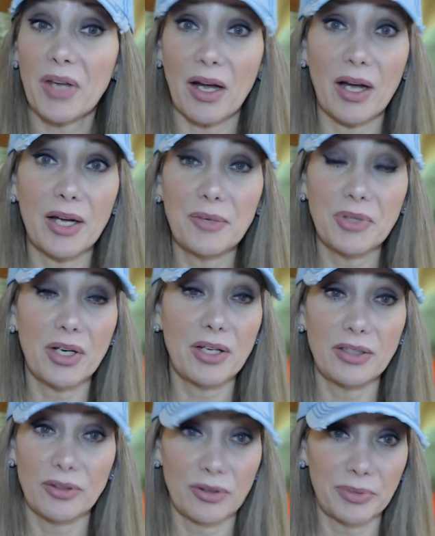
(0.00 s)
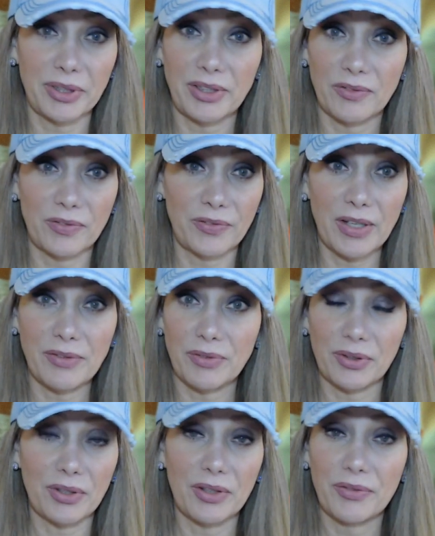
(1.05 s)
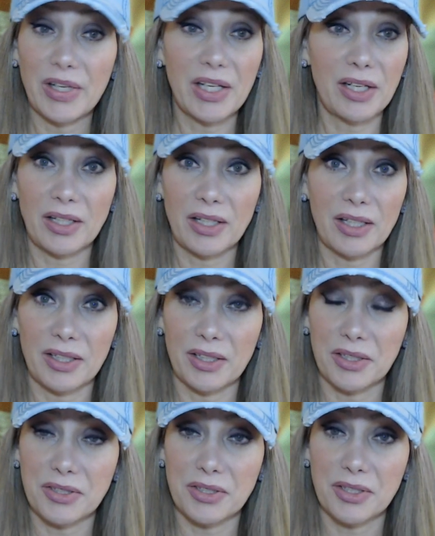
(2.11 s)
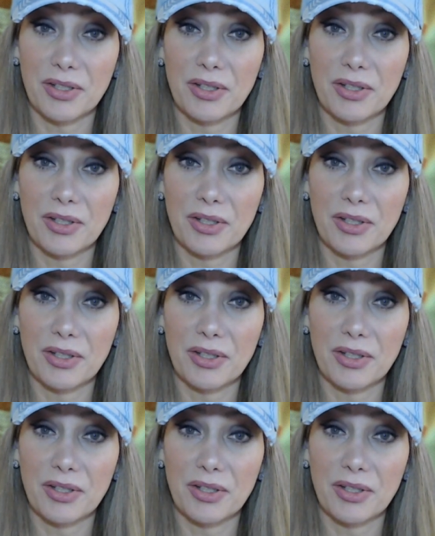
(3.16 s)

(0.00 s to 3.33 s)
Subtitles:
I'm not normally in favor of hitting kids.